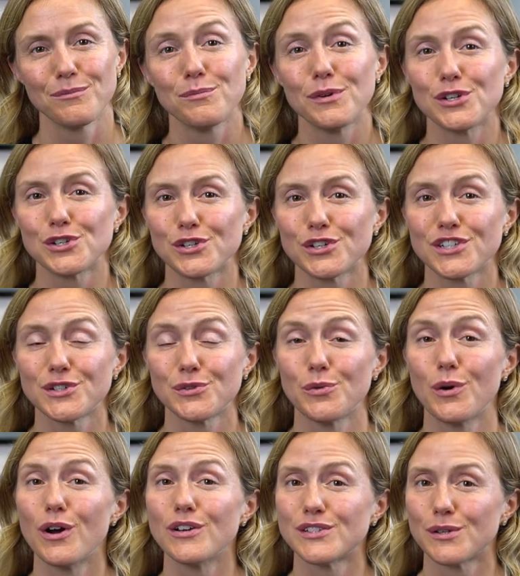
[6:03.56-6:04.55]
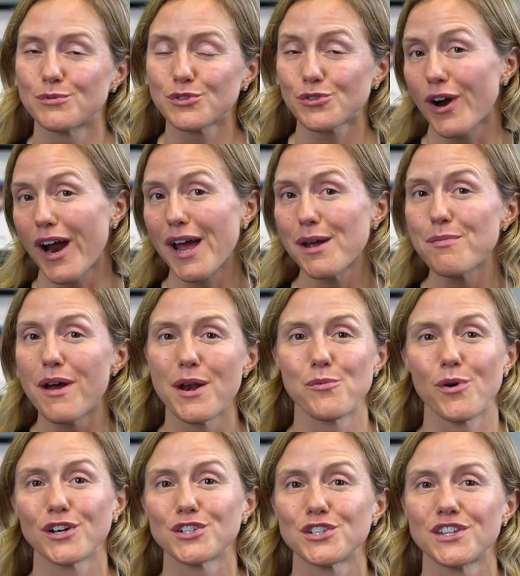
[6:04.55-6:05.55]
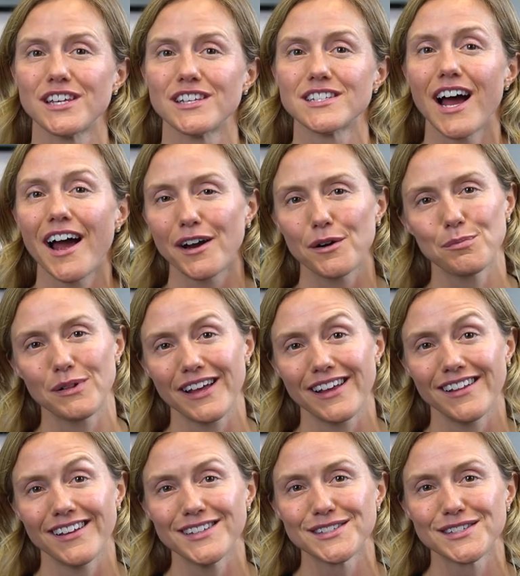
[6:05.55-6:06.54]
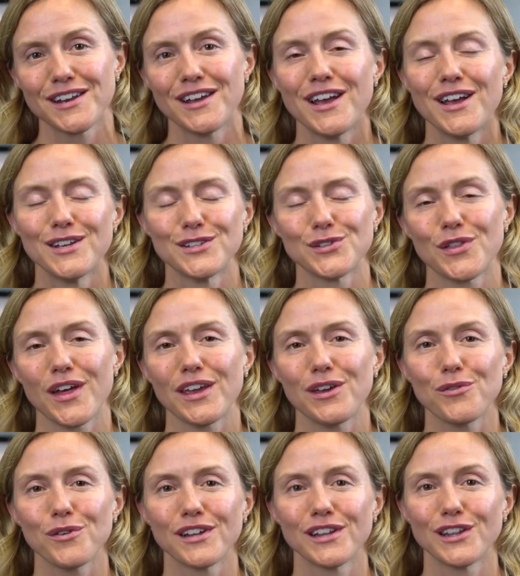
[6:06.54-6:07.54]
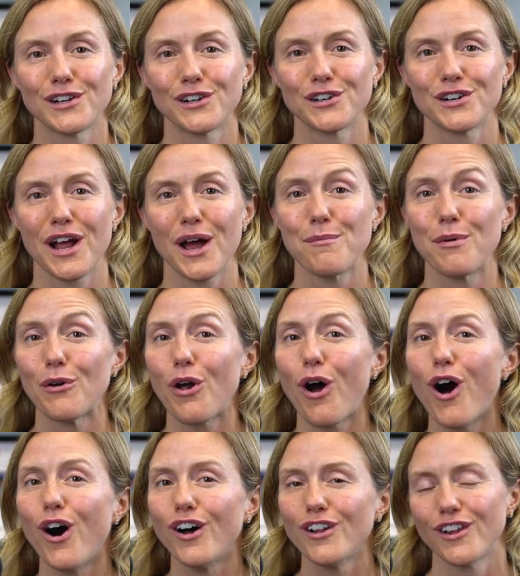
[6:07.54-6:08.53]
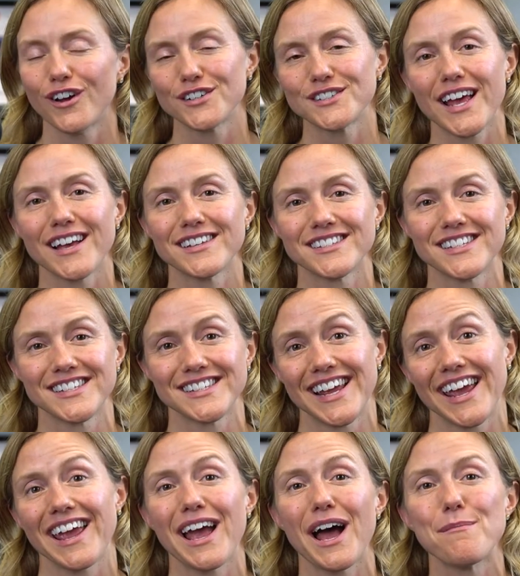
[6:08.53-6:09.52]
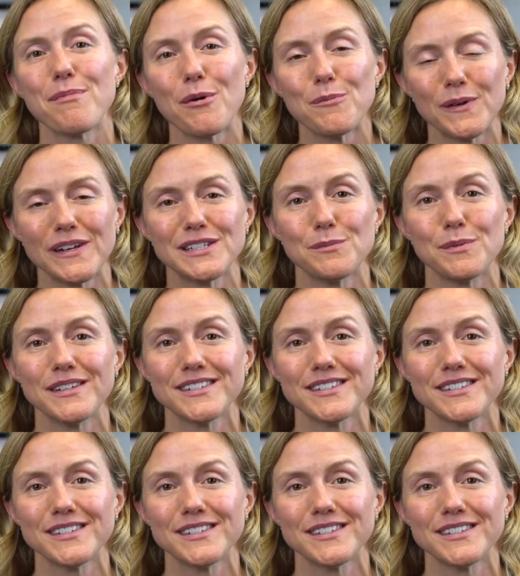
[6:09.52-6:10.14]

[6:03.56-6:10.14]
Be sure to subscribe and watch the entire playlist so that you can learn about all Lars has to say about B2B